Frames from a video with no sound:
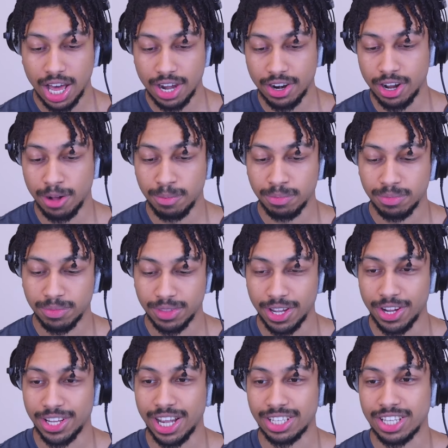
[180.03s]
know. There
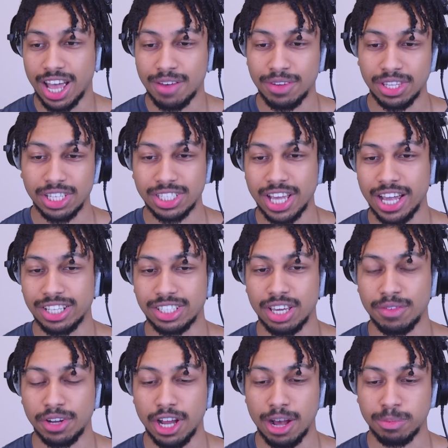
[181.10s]
you guys have it. This guy has
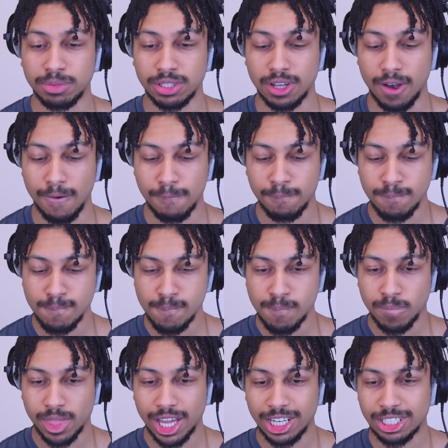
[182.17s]
given up, so
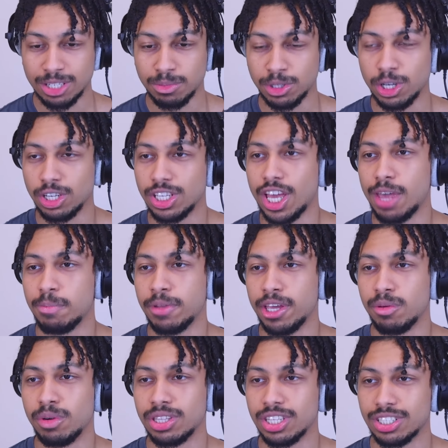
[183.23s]
that is some good gameplay
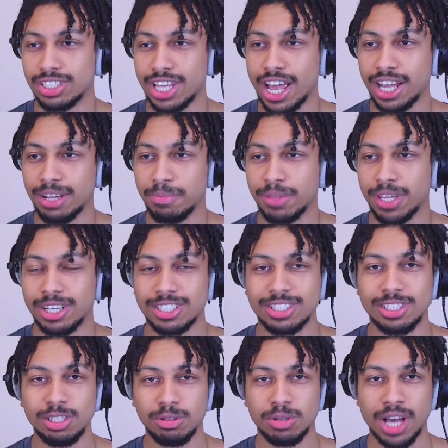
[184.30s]
with this deck, and I'll
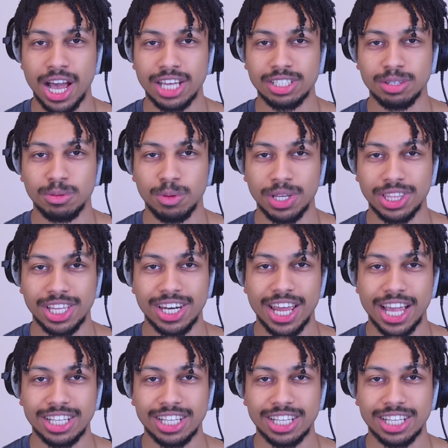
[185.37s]
see you guys with the next